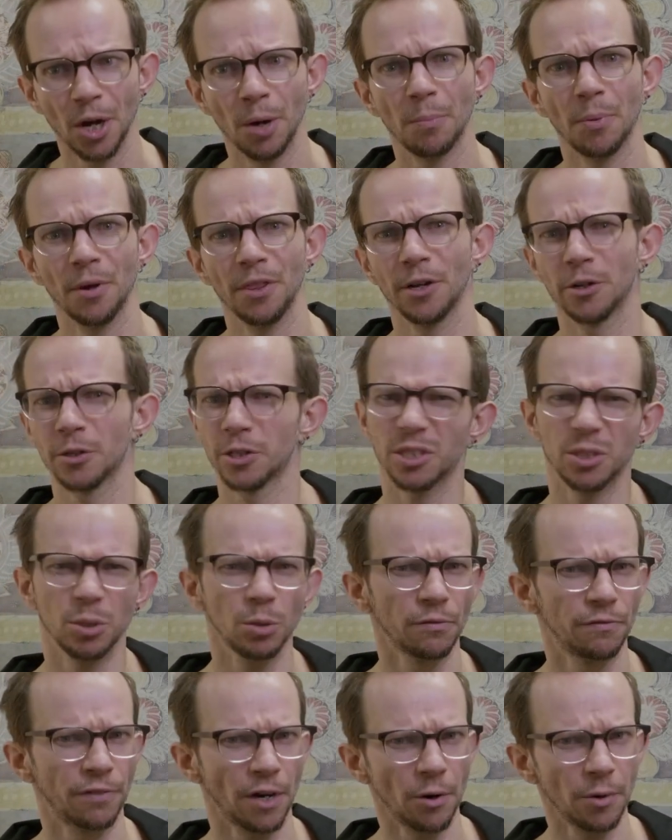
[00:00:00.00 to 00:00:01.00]
but they're still
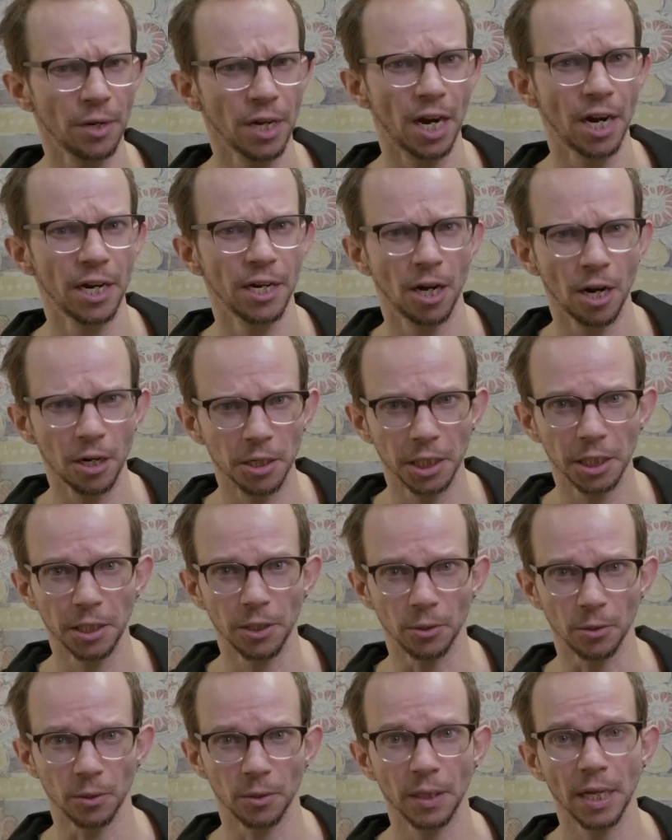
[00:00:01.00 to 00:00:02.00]
very
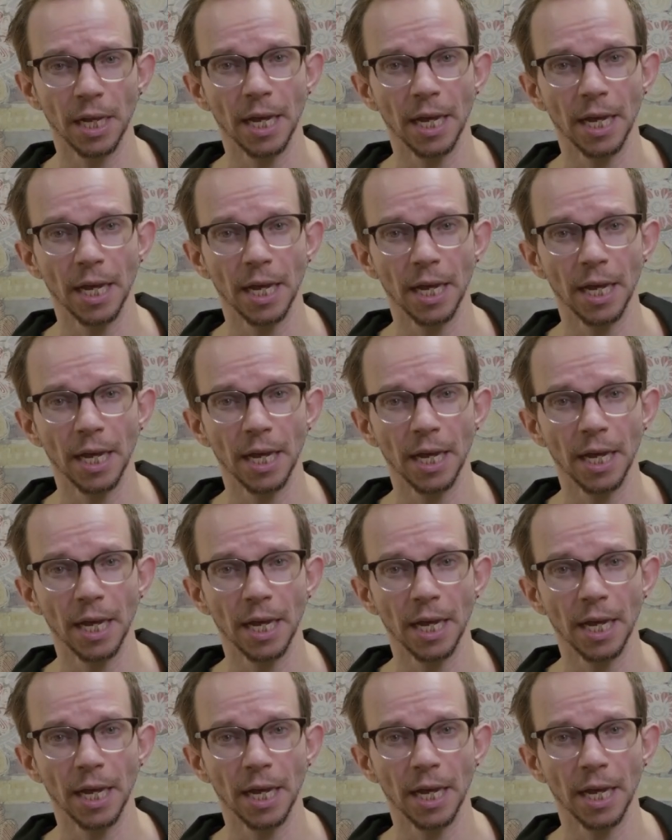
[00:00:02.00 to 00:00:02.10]
hierarchical.